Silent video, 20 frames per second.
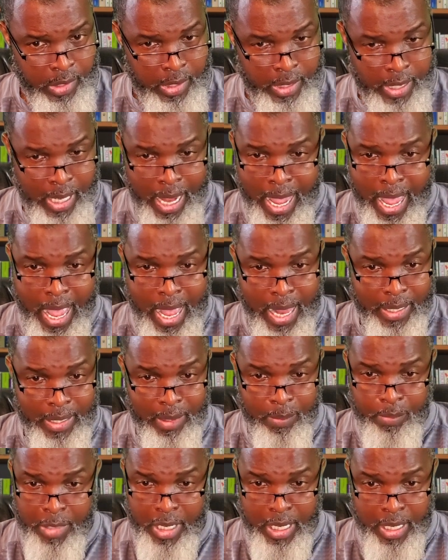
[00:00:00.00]
Now, I'll
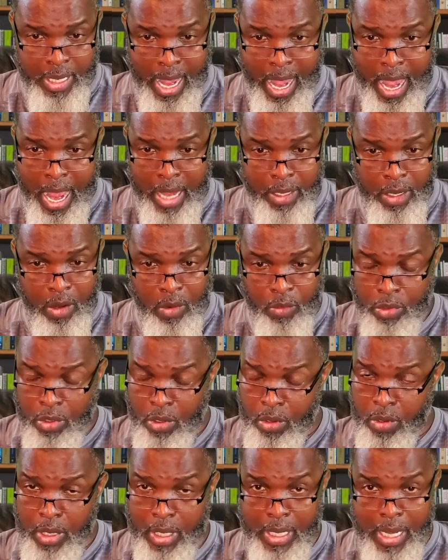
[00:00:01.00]
admit, I don't
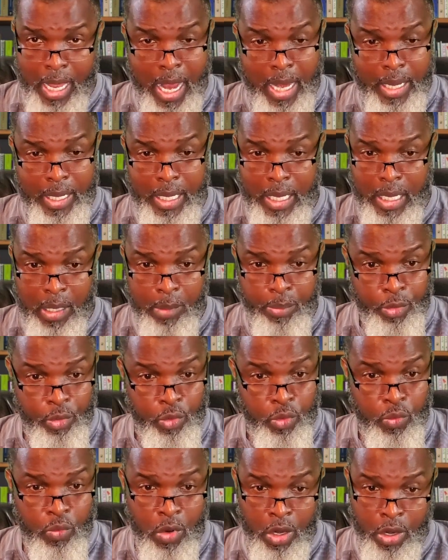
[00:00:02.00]
know a lot of
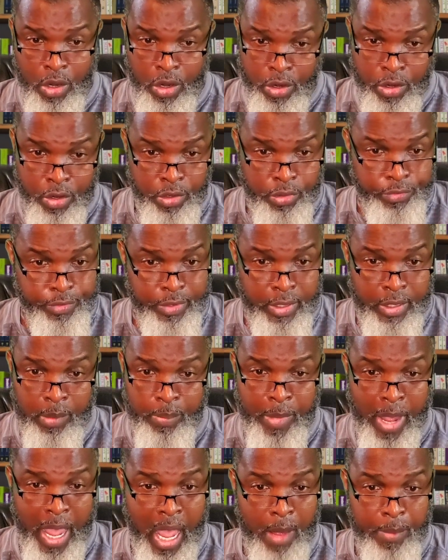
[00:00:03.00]
Hebrew words, and the
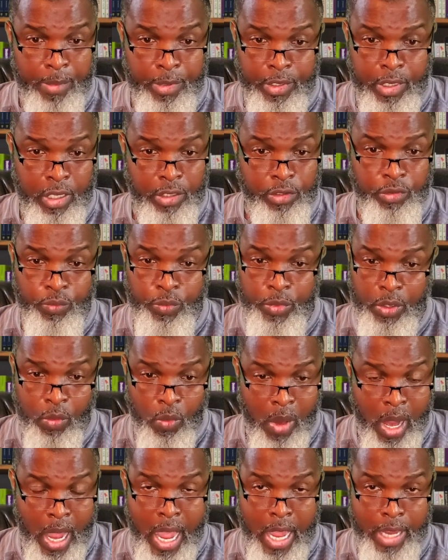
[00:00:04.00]
Bible doesn't
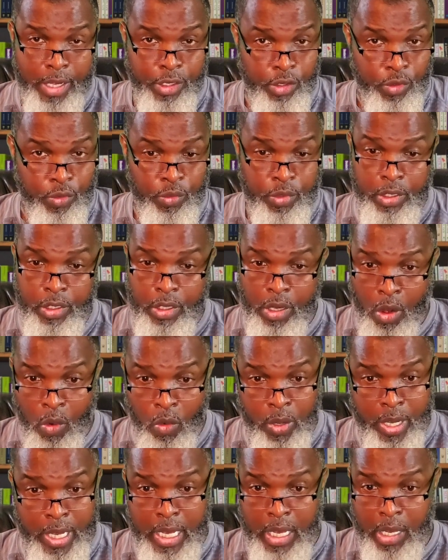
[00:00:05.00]
require you to
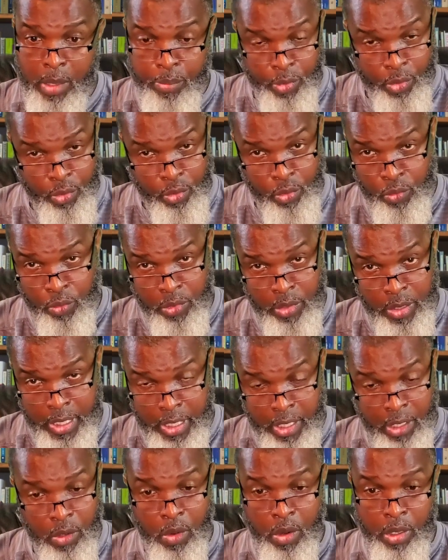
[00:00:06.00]
know Hebrew
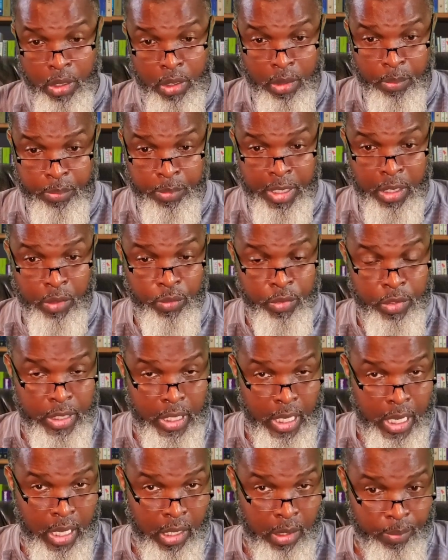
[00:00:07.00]
in order to be
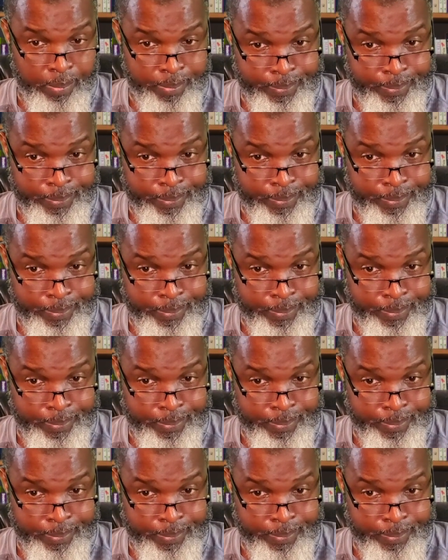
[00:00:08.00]
redeemed.